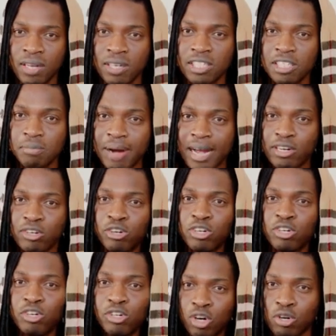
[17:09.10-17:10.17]
She might
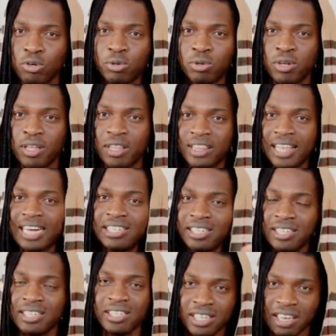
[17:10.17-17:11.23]
not know that
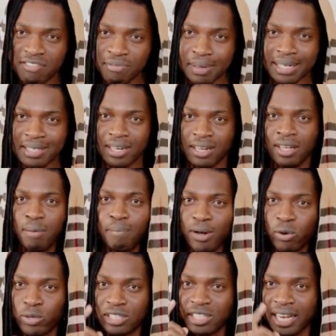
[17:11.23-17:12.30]
she deserves better,
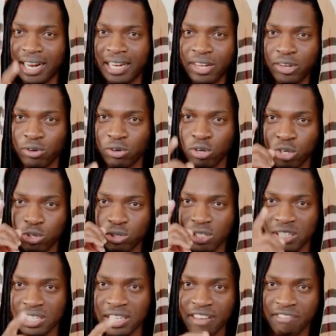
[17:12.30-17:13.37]
but we're telling you, you
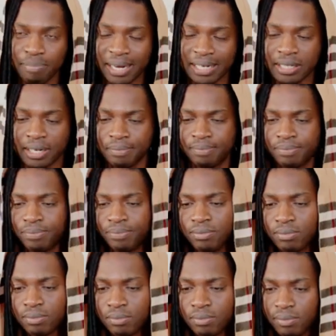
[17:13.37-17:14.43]
deserve better.
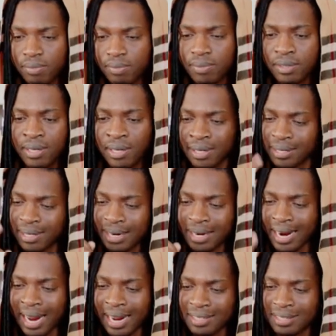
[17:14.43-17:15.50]

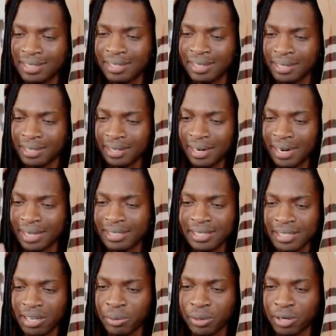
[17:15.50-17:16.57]
Then guys, the next
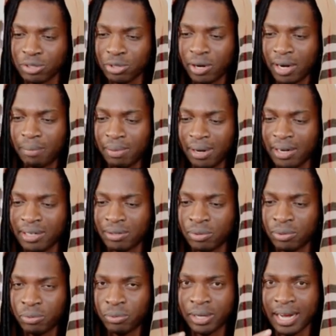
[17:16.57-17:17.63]
thing that we're going to talk about,
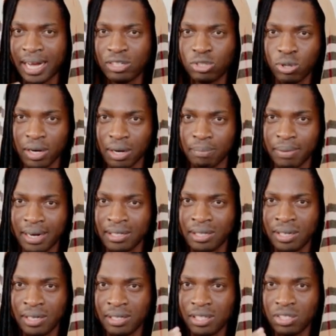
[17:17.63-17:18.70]
we can't talk
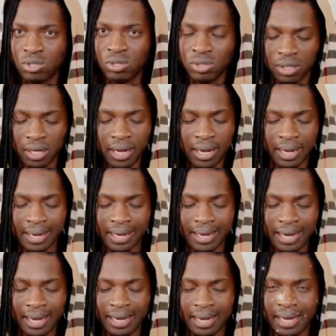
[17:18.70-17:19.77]
about this
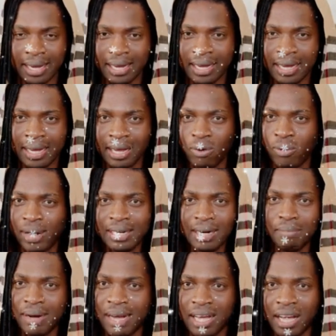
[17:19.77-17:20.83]

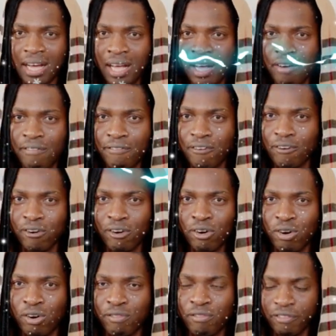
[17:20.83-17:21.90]
Wode Maya
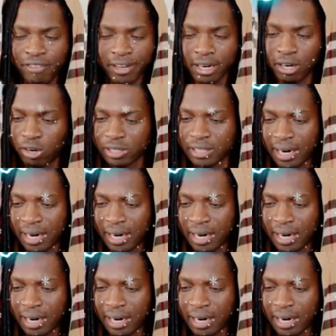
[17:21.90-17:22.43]
for very long